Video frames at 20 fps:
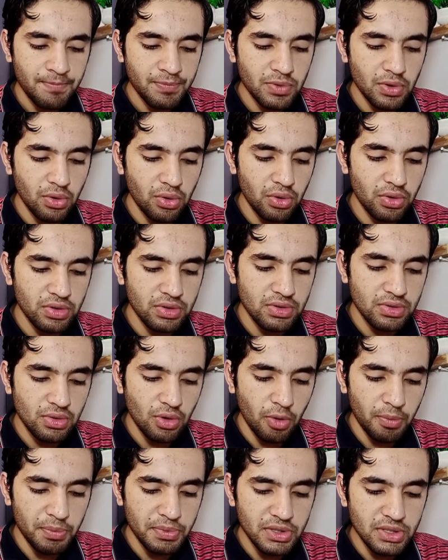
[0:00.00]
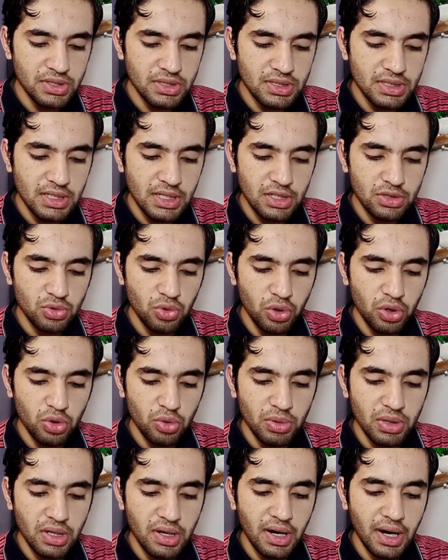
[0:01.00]
So it's option C is going
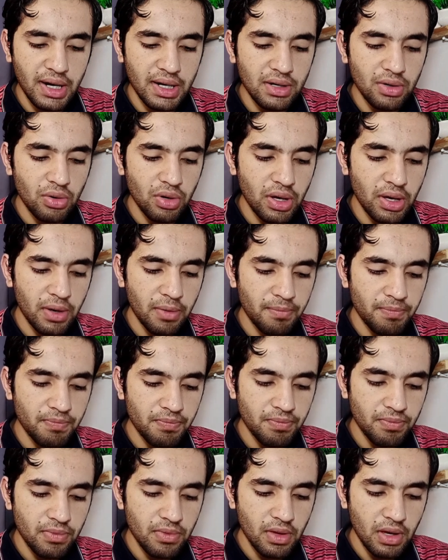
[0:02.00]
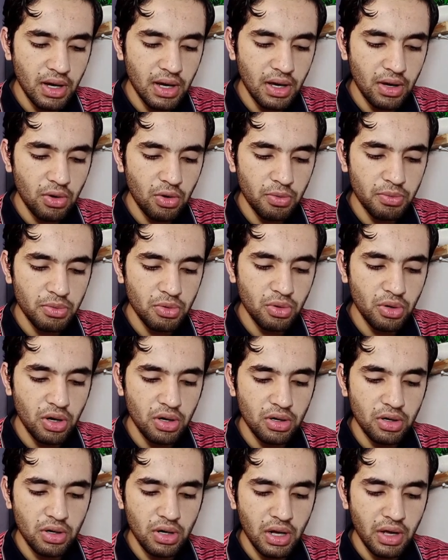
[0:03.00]
to be the right. Okay, I hope you
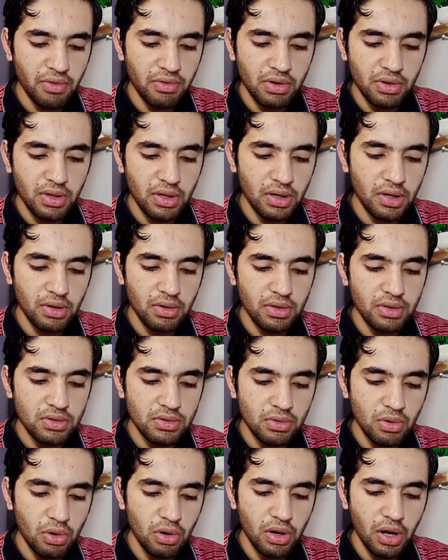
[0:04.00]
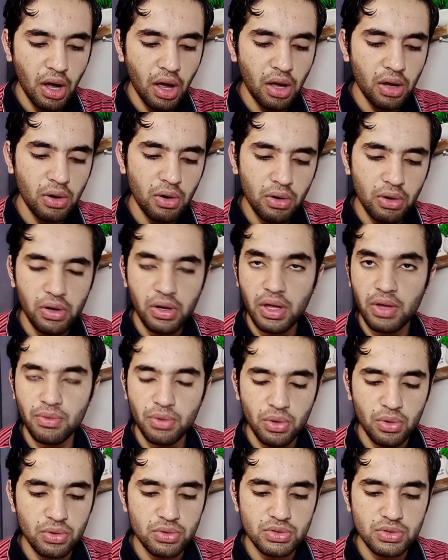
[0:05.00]
got it. Everything is what I gave
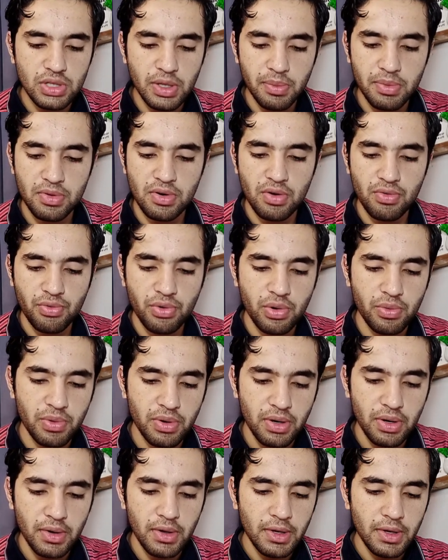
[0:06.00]
you concept straightforward.